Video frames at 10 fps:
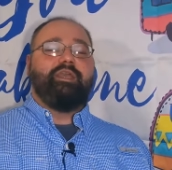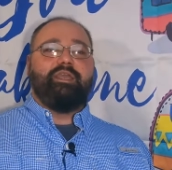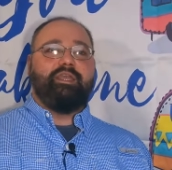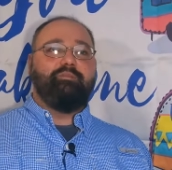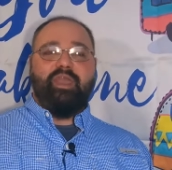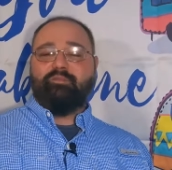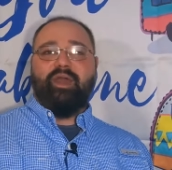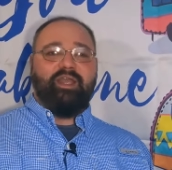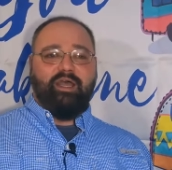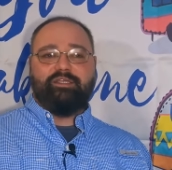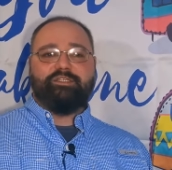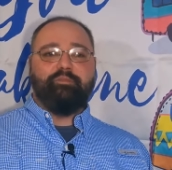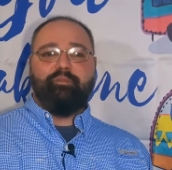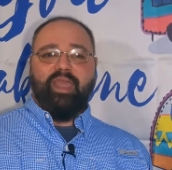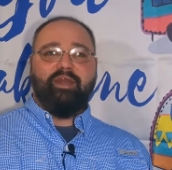He made my
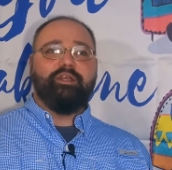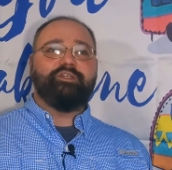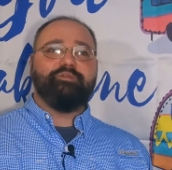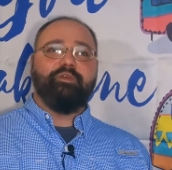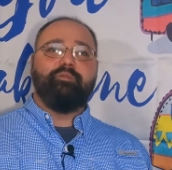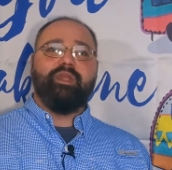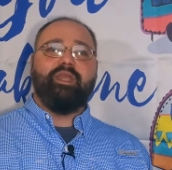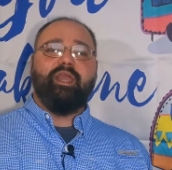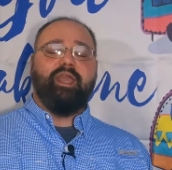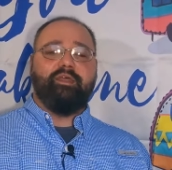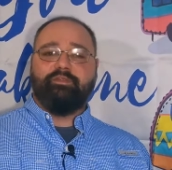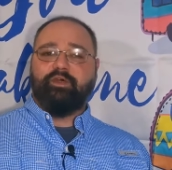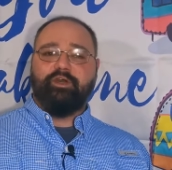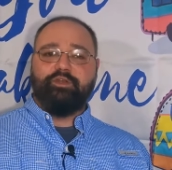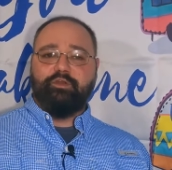custom banners for me and
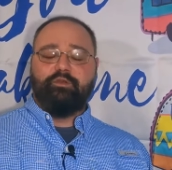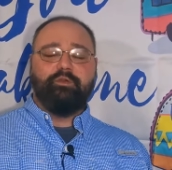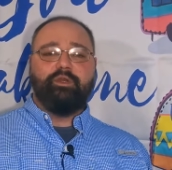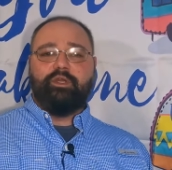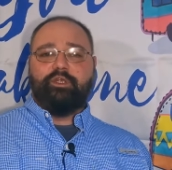the new